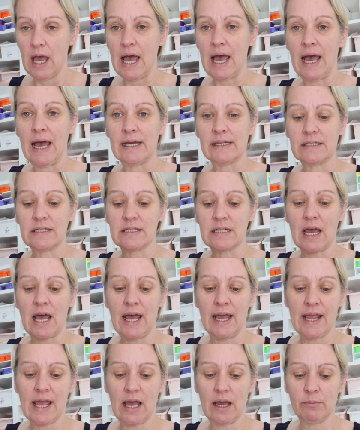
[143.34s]
And
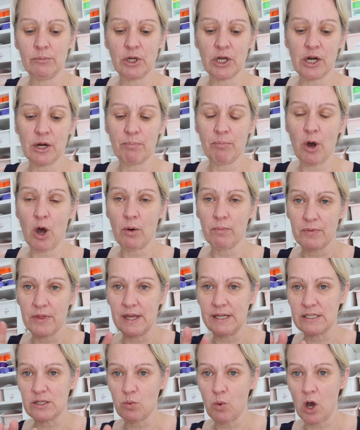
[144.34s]
I am going to pop
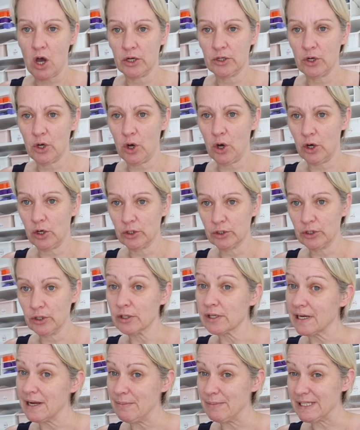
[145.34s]
this one on
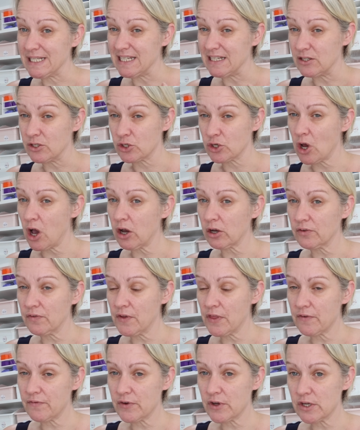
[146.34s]
unlimited stock for
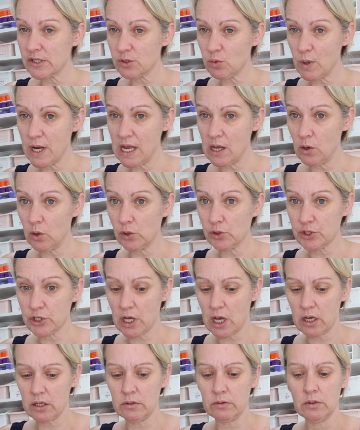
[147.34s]
the first week or
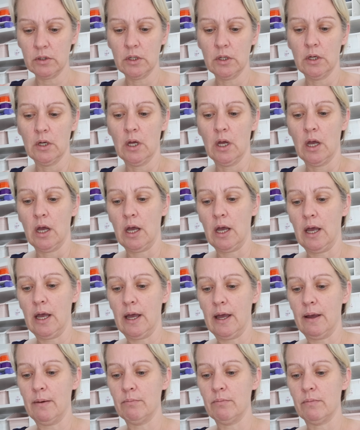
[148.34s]
so,
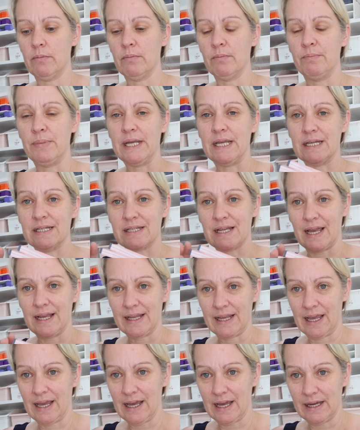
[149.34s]
because I
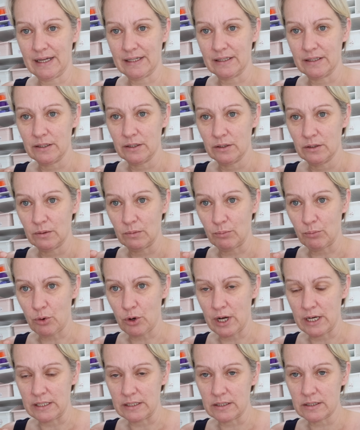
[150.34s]
can
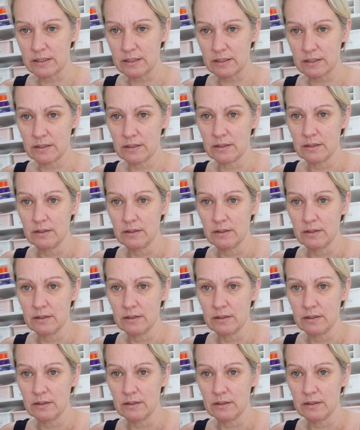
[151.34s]
print